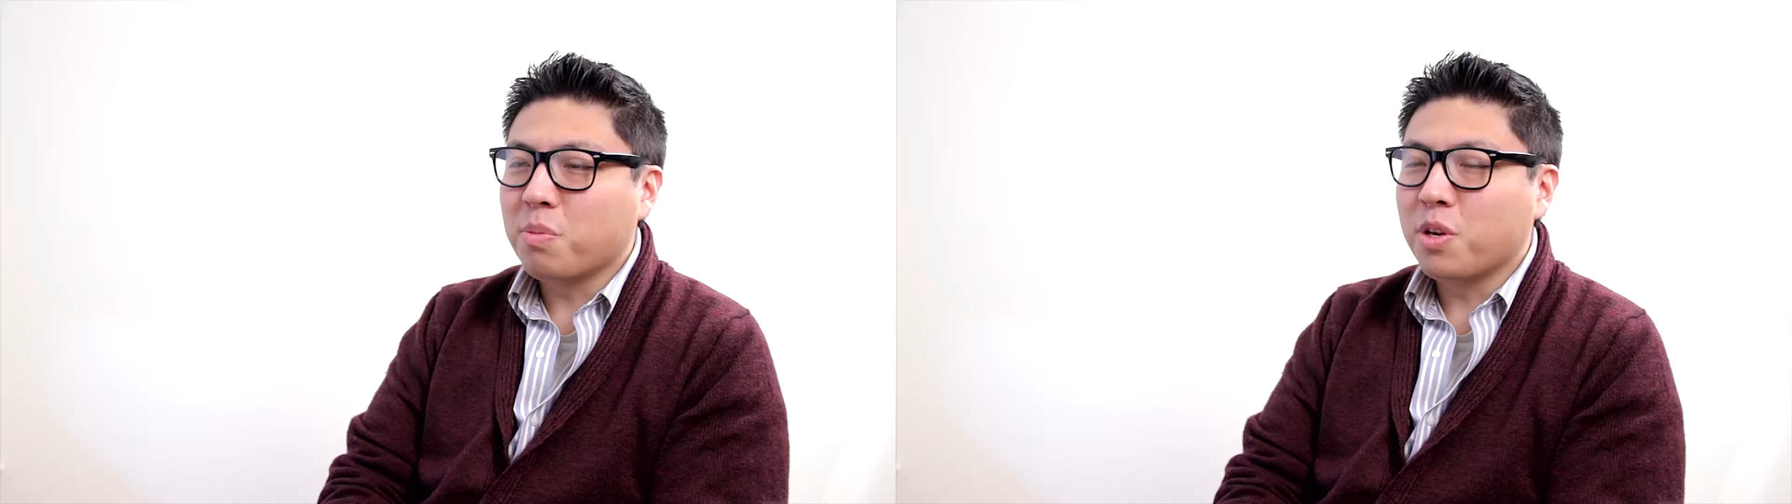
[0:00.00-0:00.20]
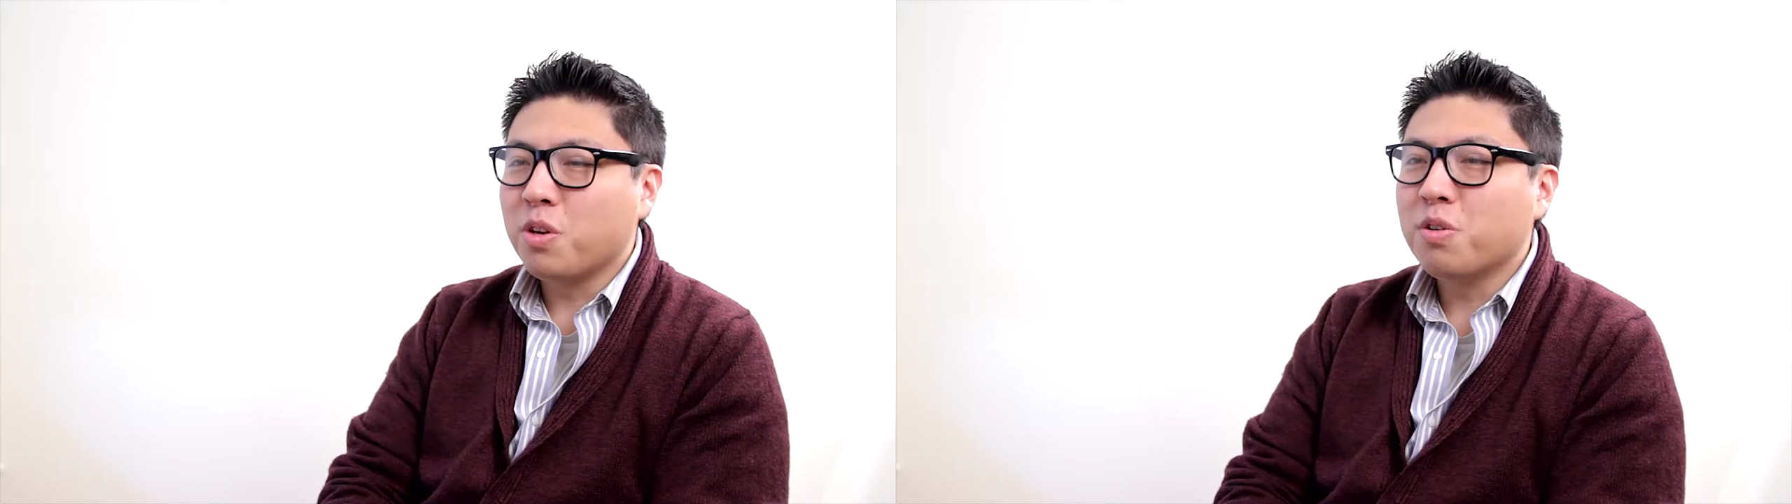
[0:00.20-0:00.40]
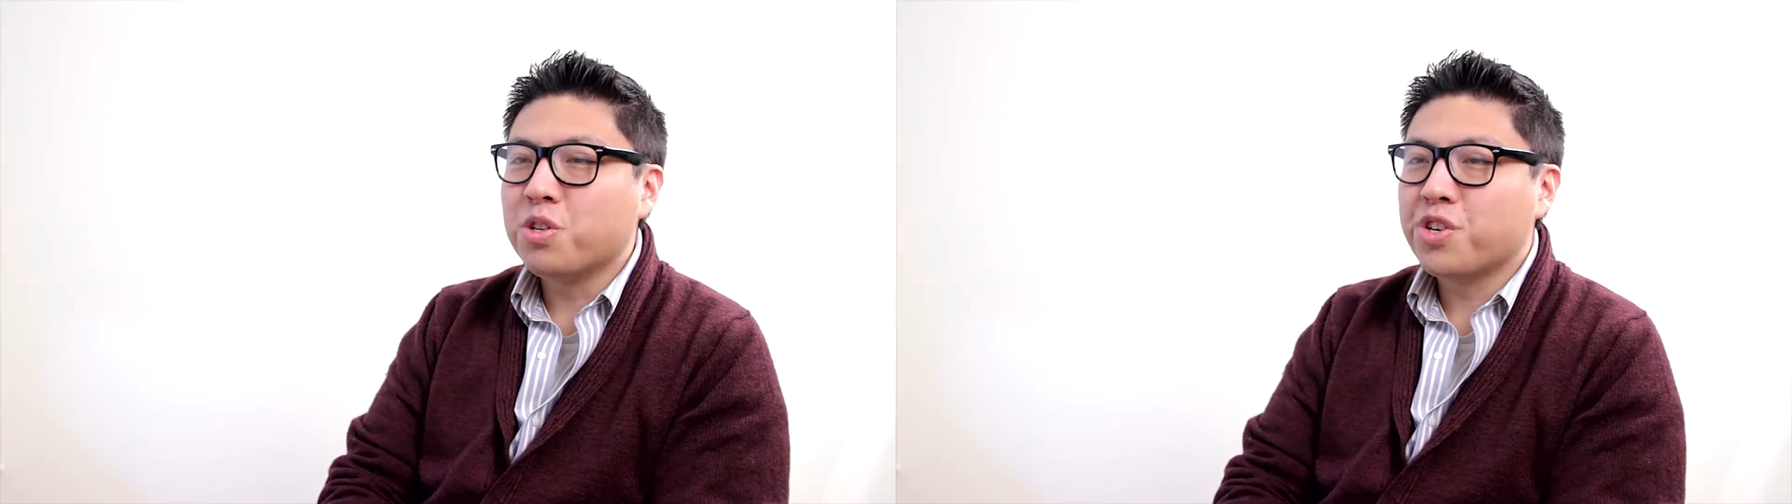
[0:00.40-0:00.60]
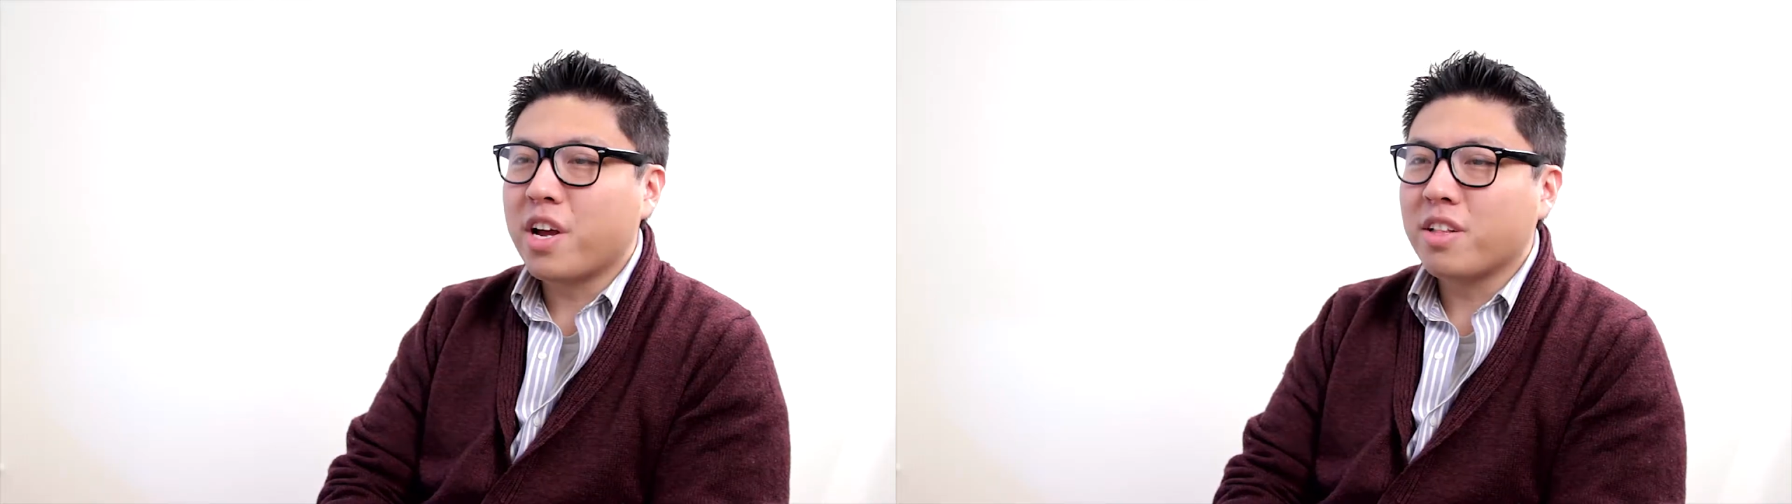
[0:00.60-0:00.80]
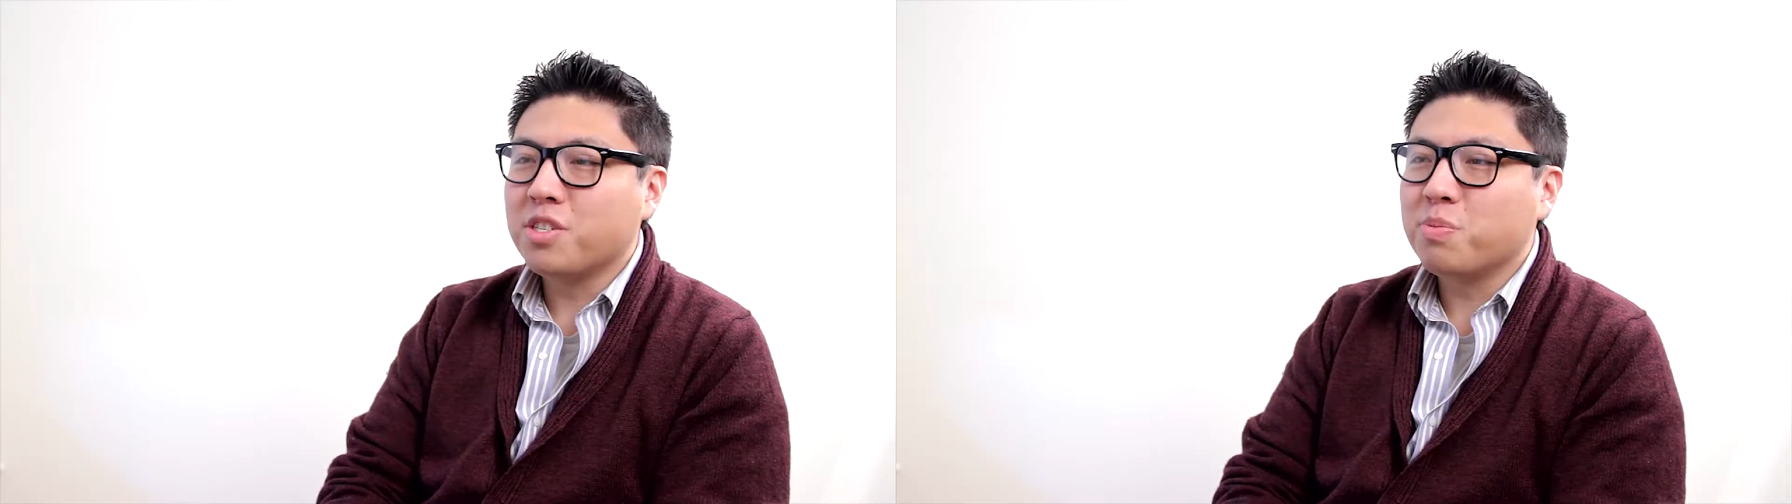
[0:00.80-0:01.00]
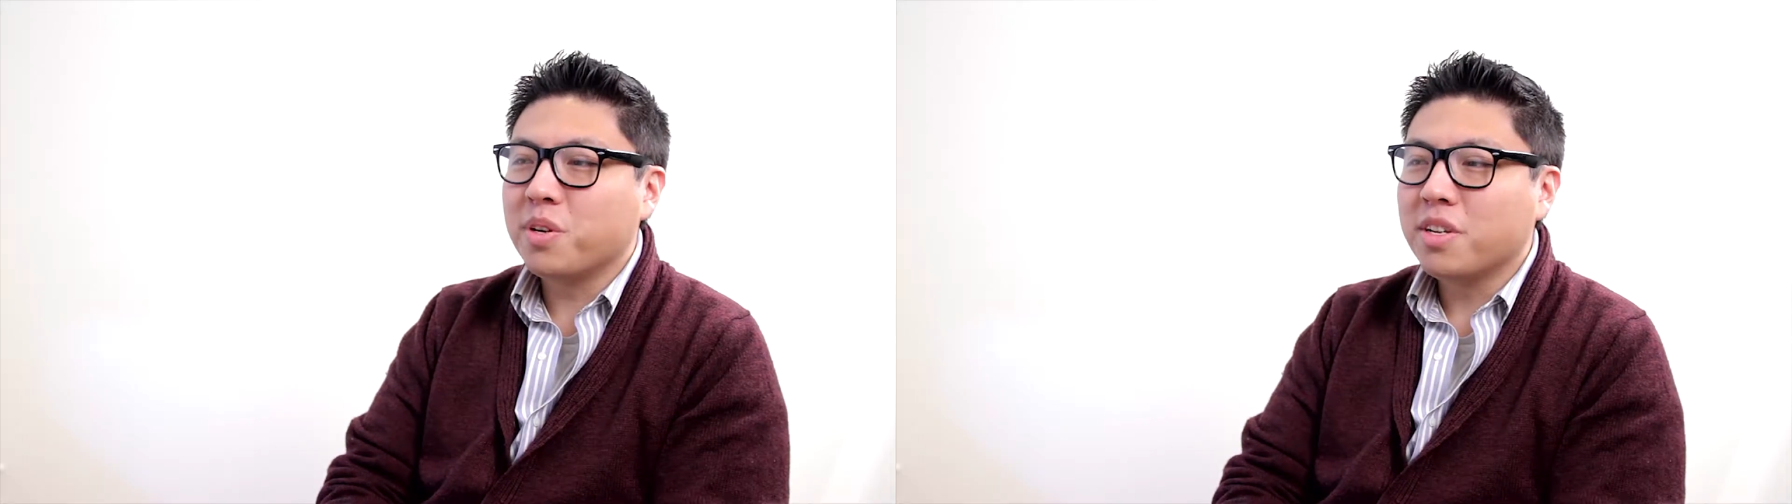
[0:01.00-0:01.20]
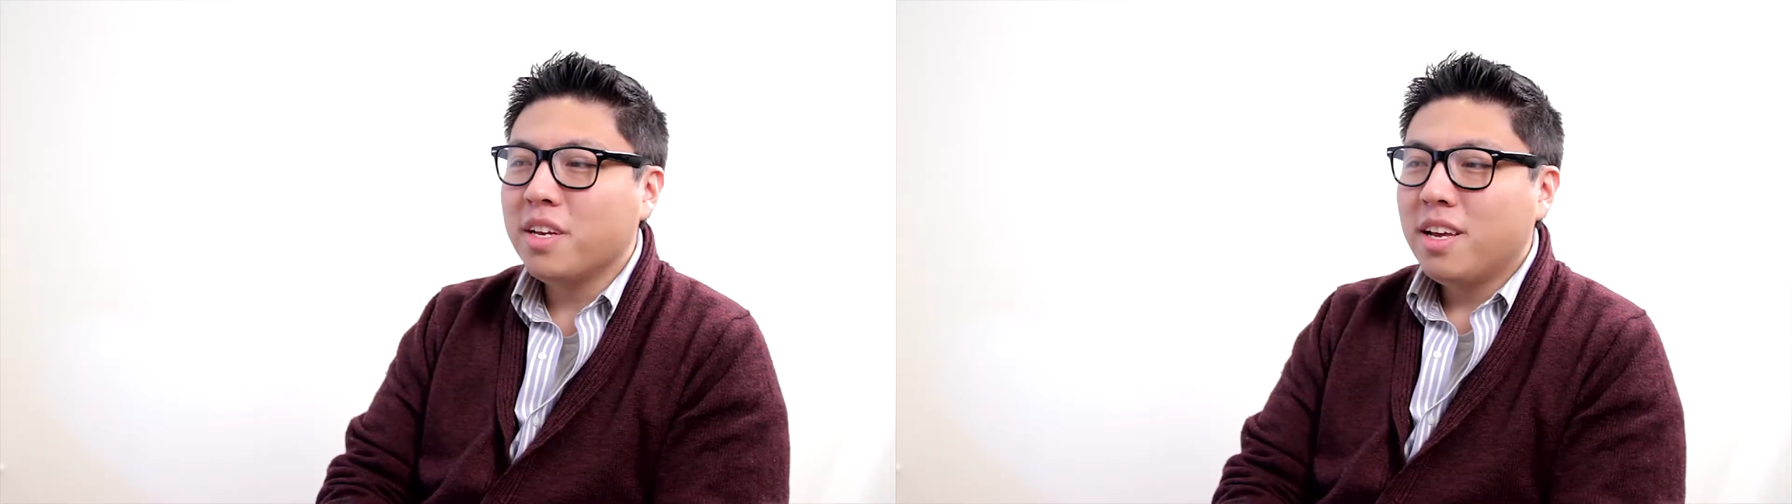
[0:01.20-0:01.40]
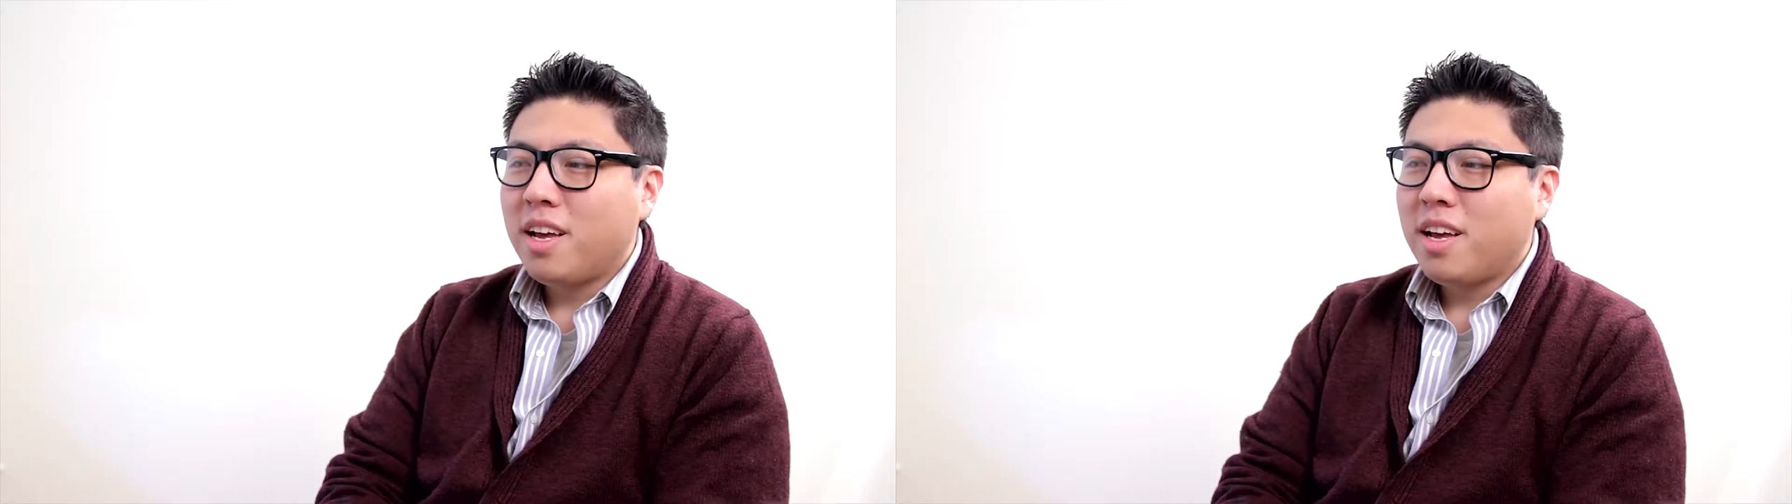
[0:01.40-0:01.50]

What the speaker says: going to be a huge challenge, but